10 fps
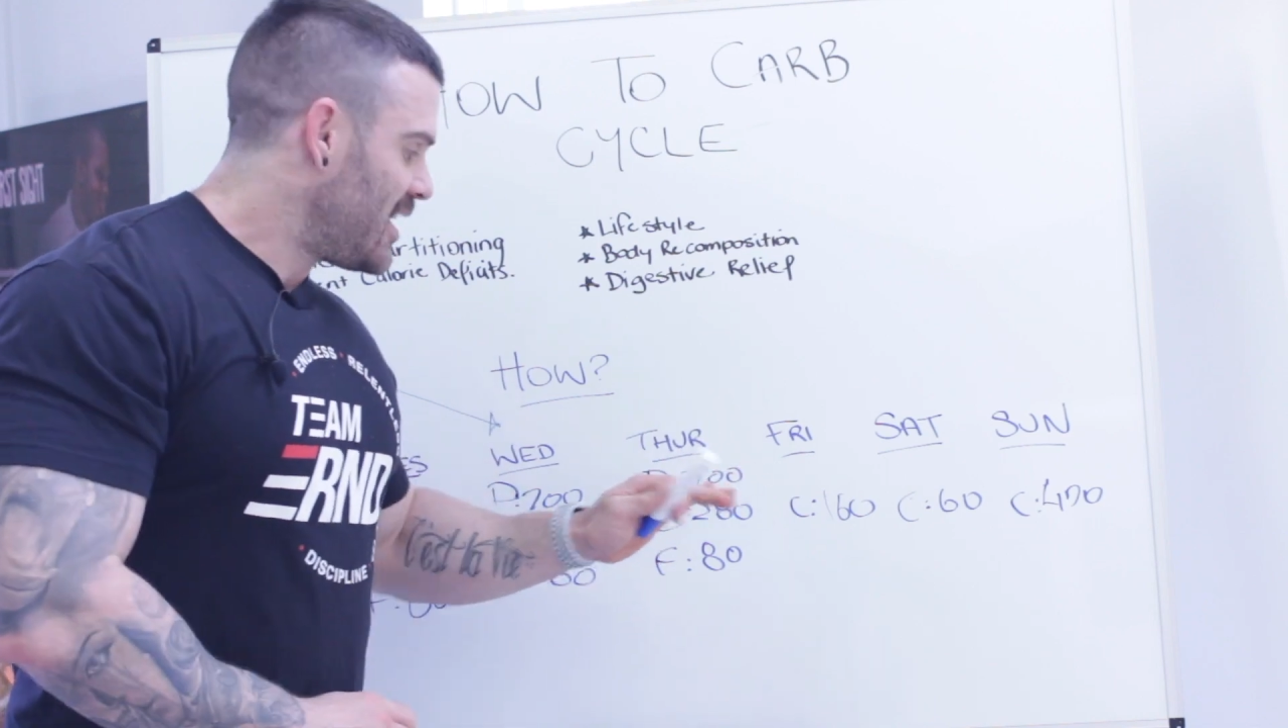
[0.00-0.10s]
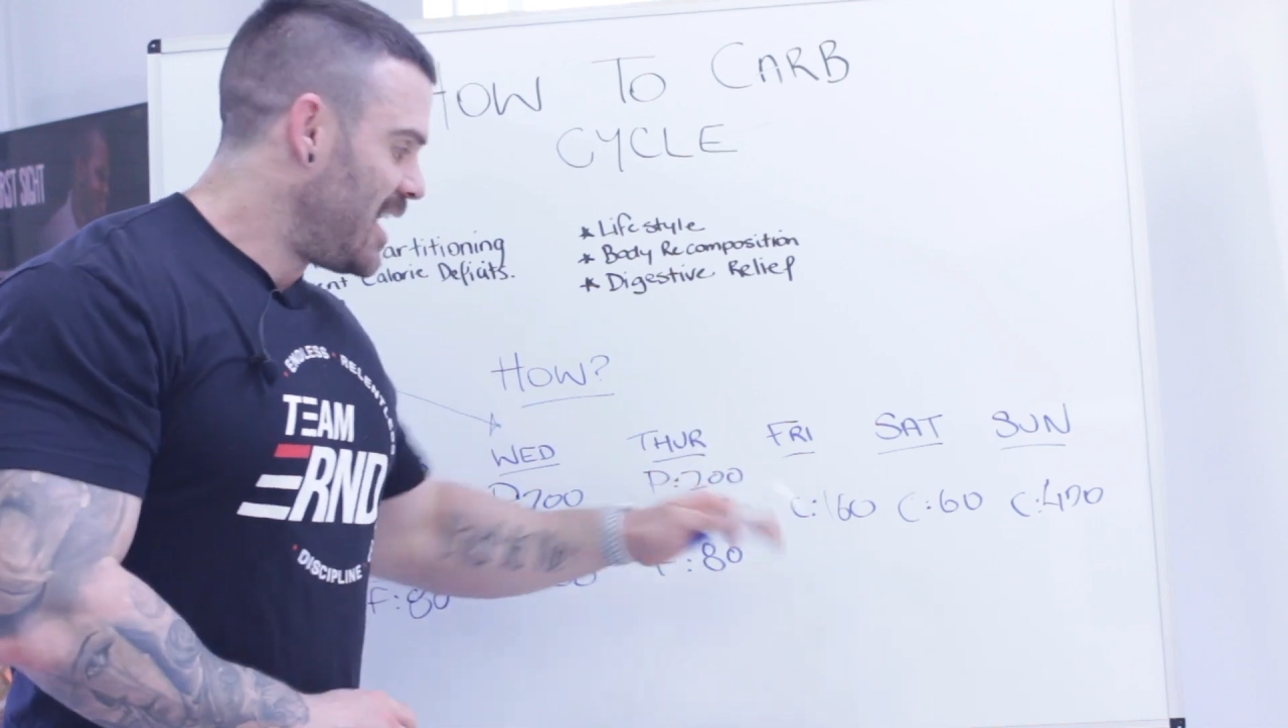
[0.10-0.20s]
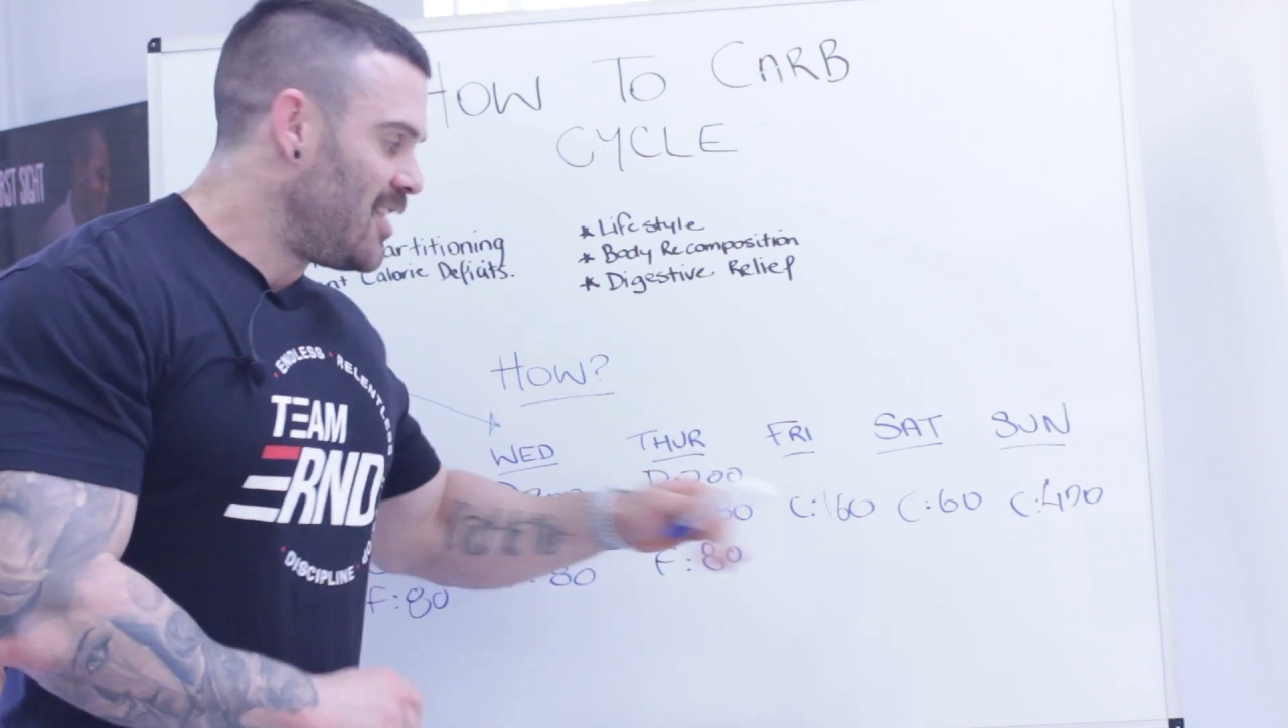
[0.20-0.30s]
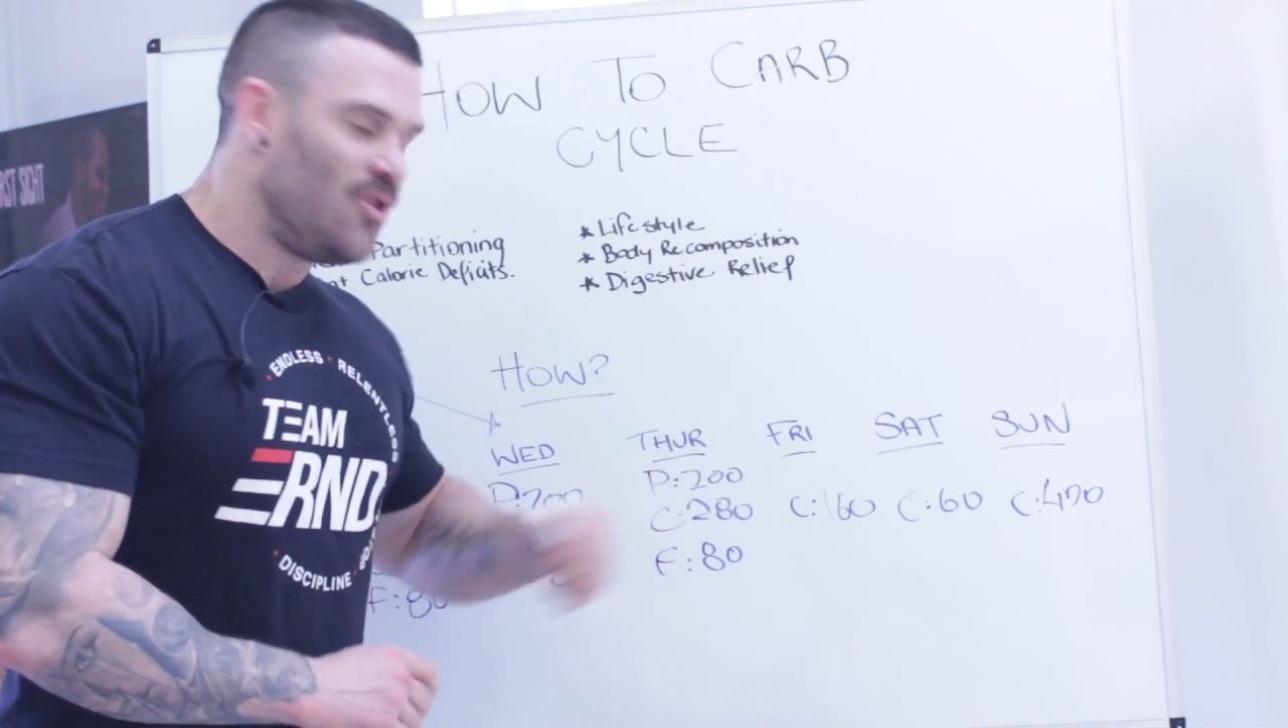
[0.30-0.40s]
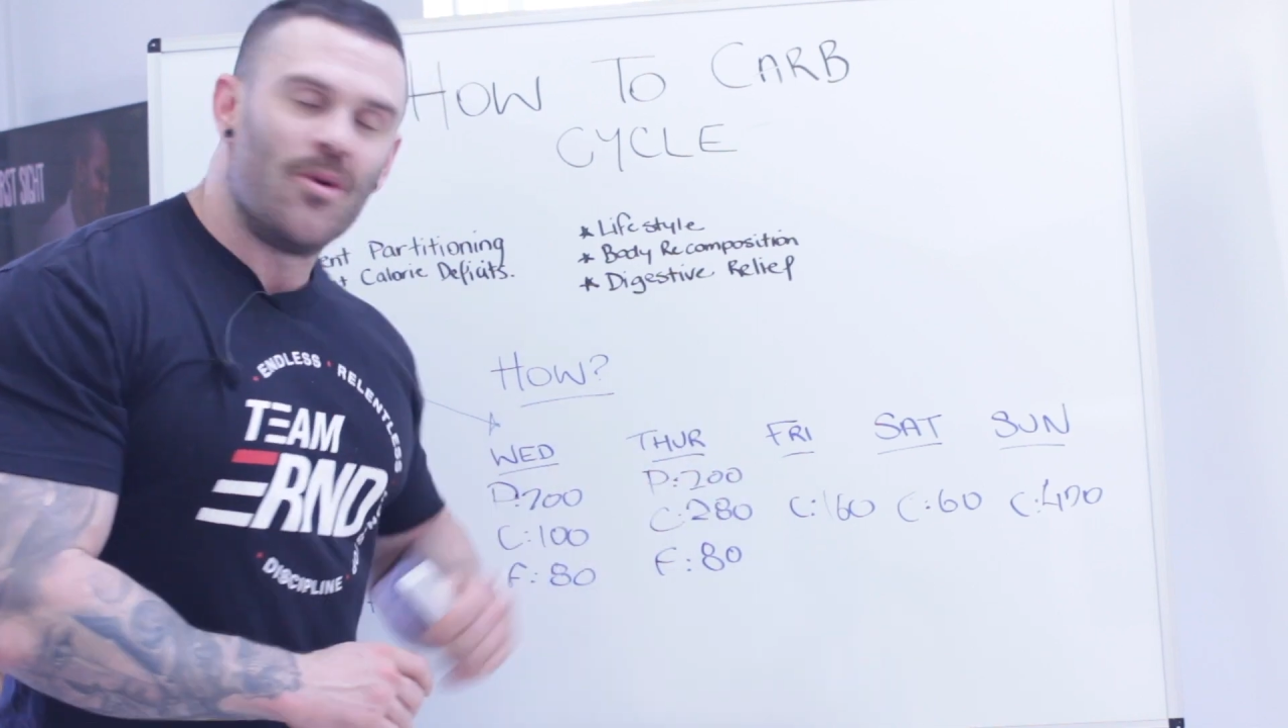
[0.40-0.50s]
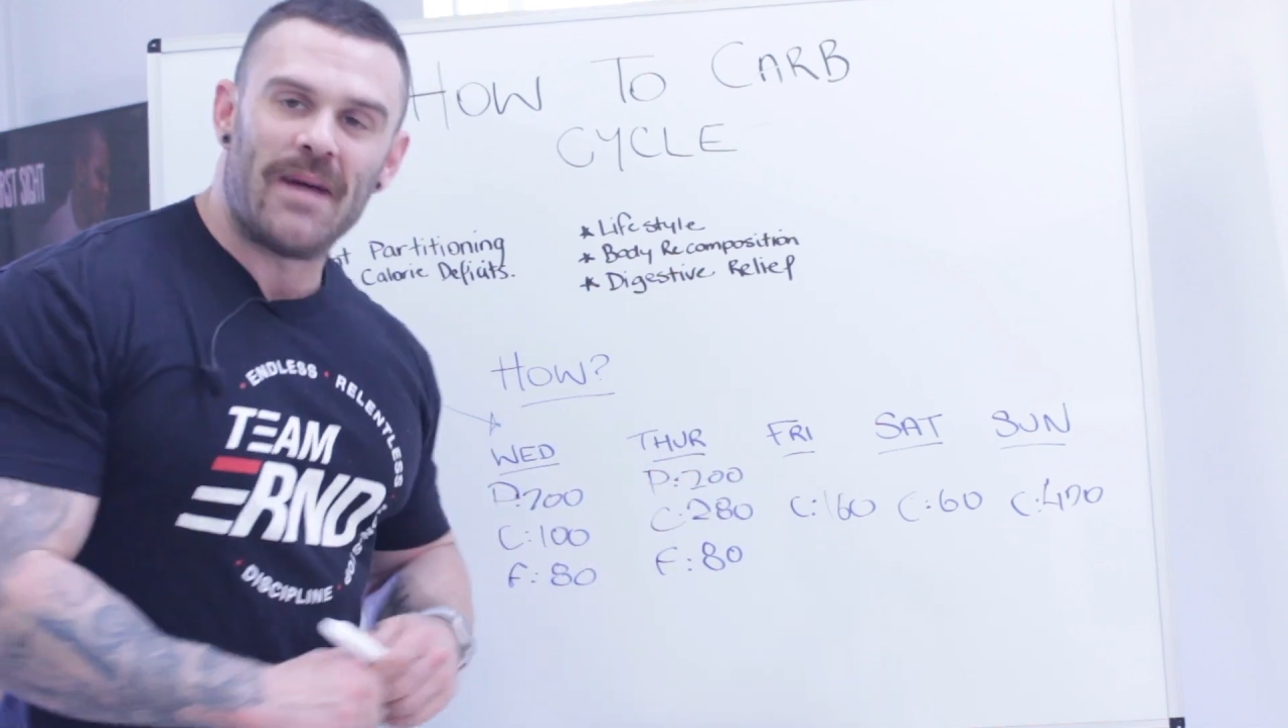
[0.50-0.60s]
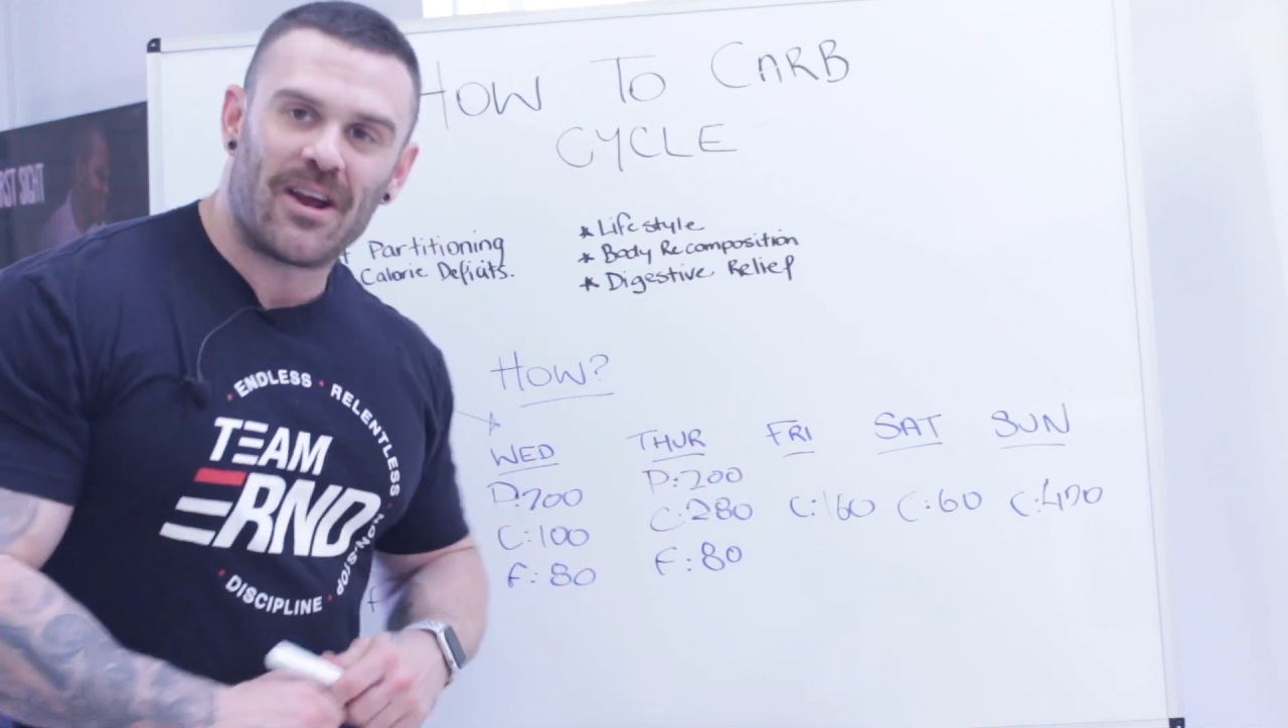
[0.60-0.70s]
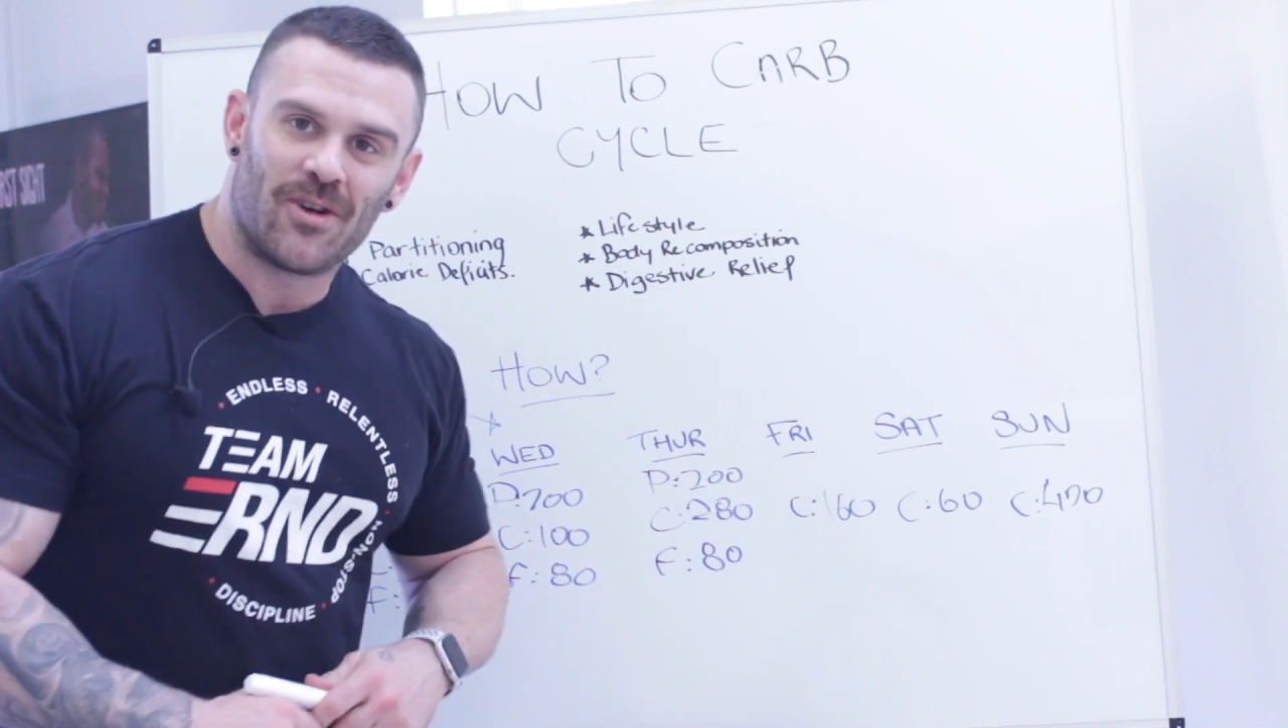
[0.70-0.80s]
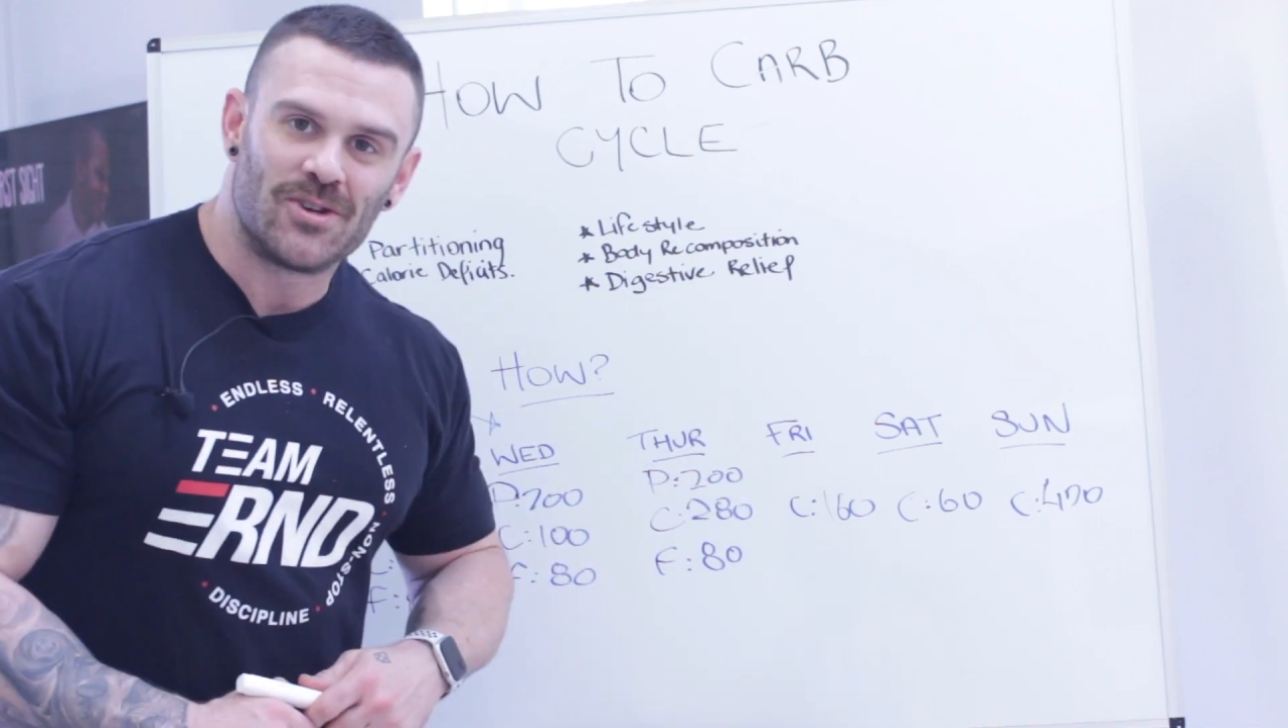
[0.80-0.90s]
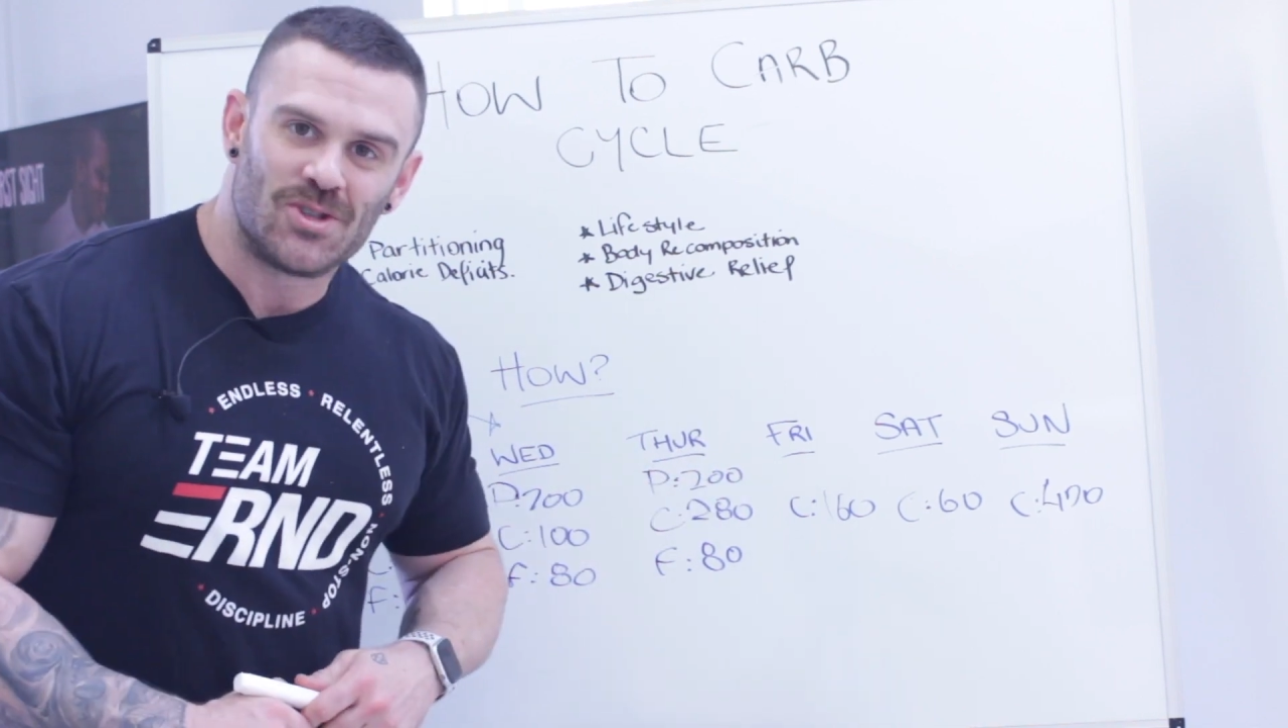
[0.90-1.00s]
get your
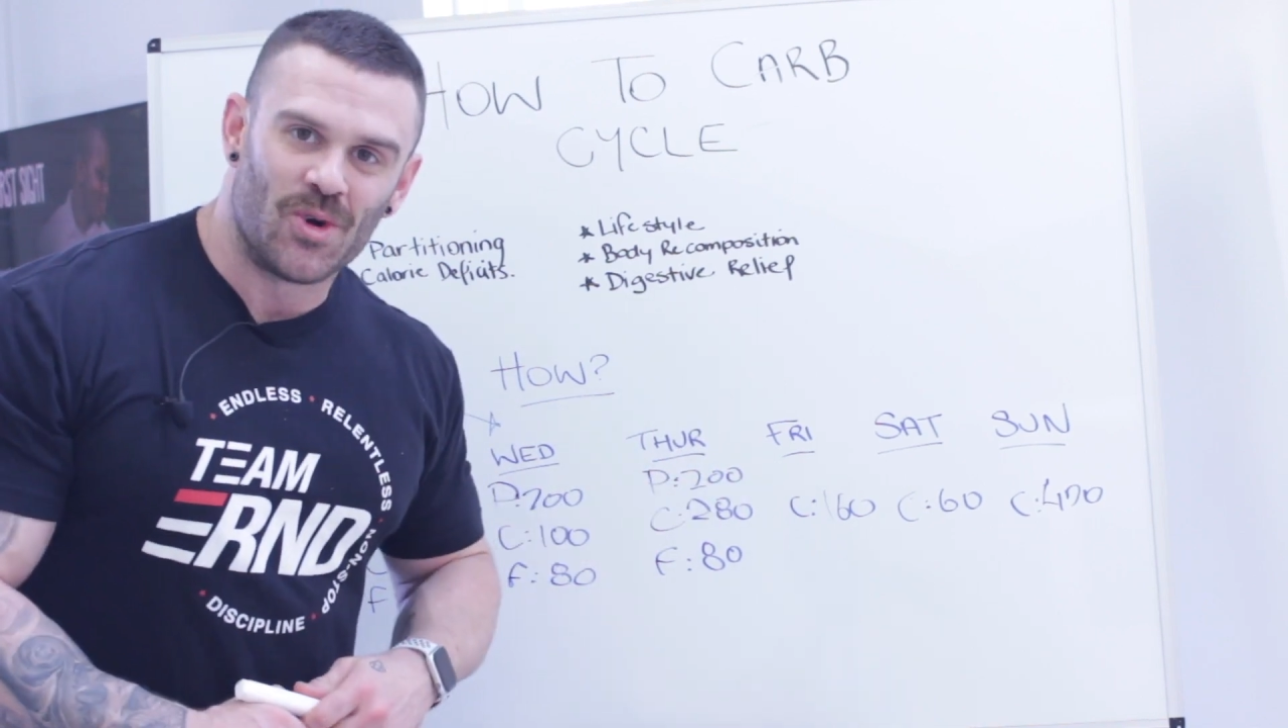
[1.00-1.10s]
macros